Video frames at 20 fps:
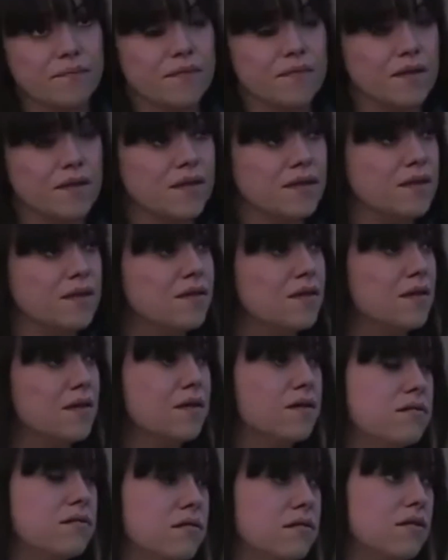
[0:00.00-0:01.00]

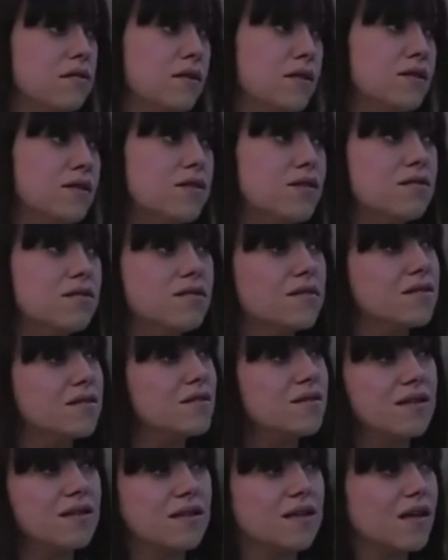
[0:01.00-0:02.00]
It's just...
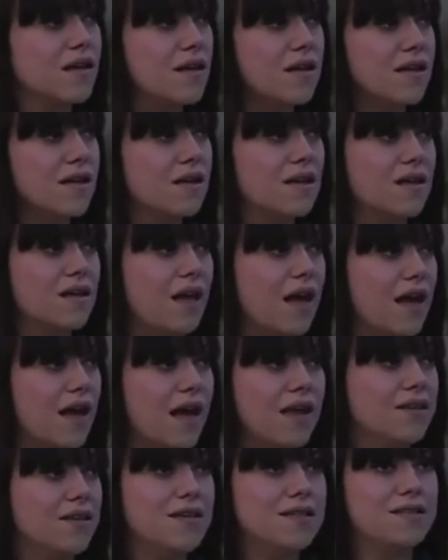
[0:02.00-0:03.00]
I
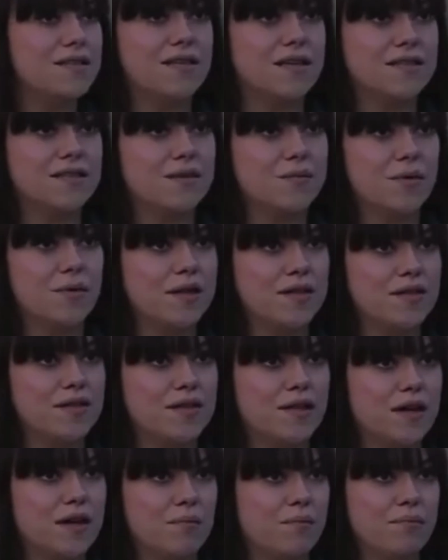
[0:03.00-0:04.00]
get the distinct impression
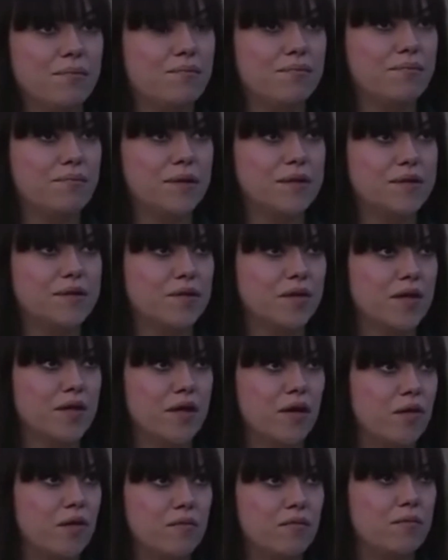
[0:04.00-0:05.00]
that I'm persona
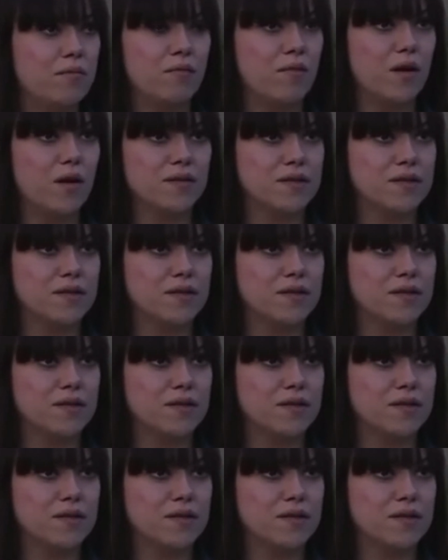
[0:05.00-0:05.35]
non... What's